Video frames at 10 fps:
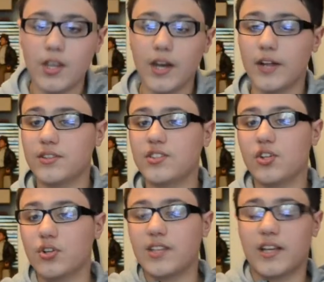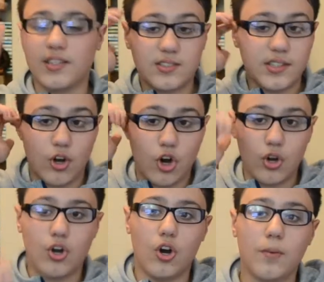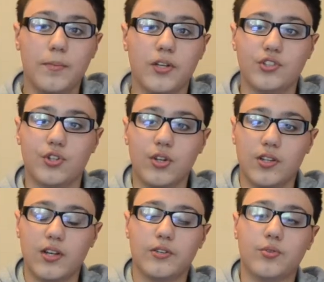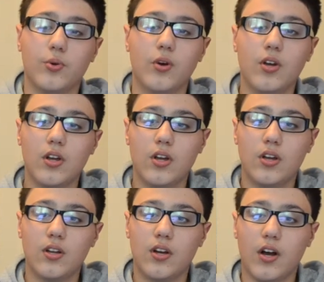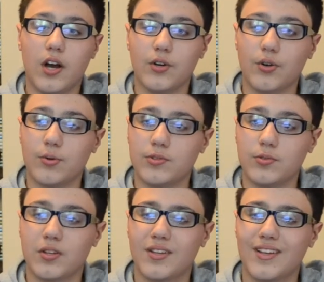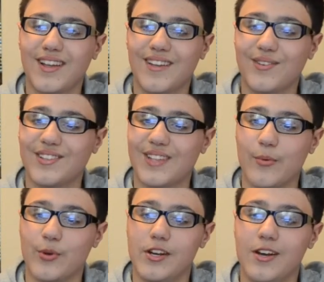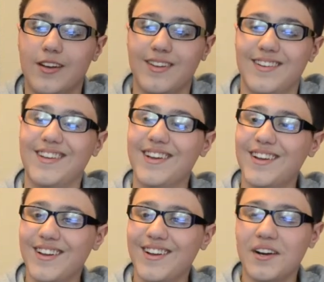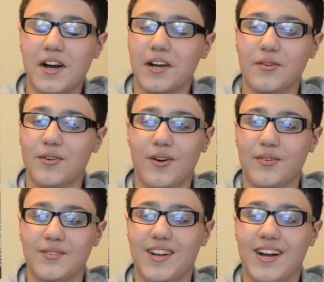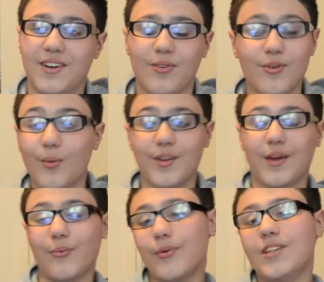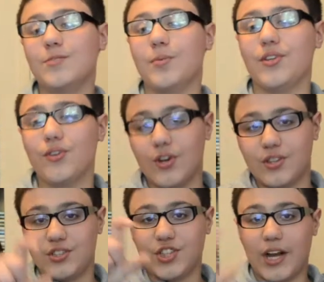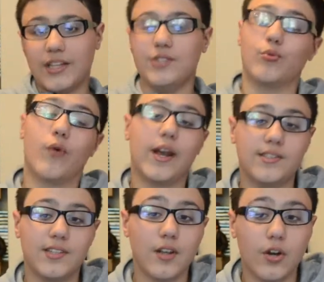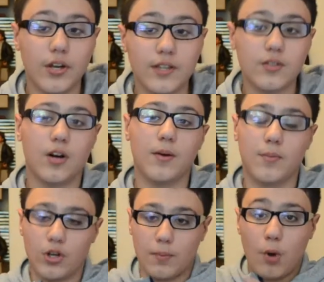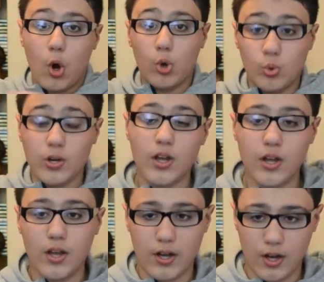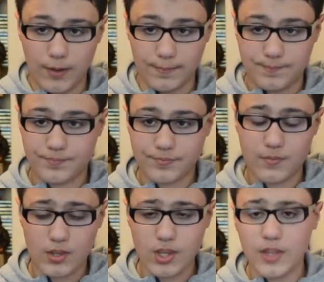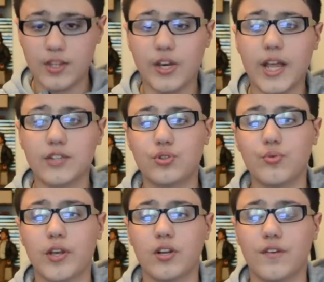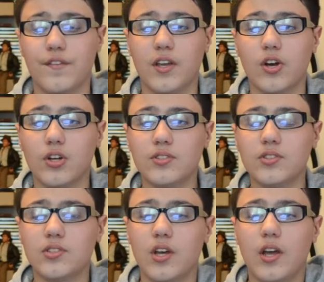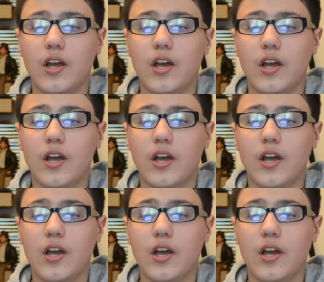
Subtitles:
Now this looks like it's in Hong Kong because you got the little, I don't know, what does that read? I don't know. I don't know what that reads, you got the Chinese writing on it, on a pole. And then you get 2 regular Viacons.